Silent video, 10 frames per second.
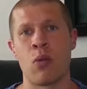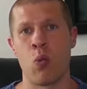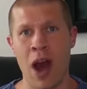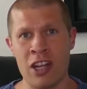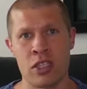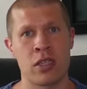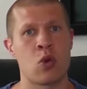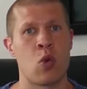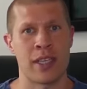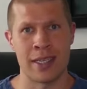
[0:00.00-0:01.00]
and watch this
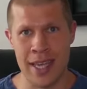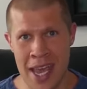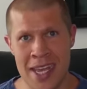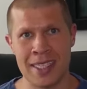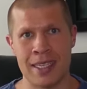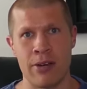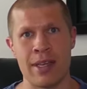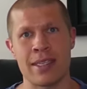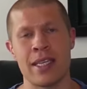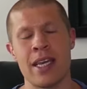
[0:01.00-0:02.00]
course and take it
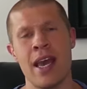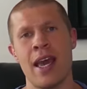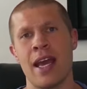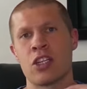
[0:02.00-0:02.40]
seriously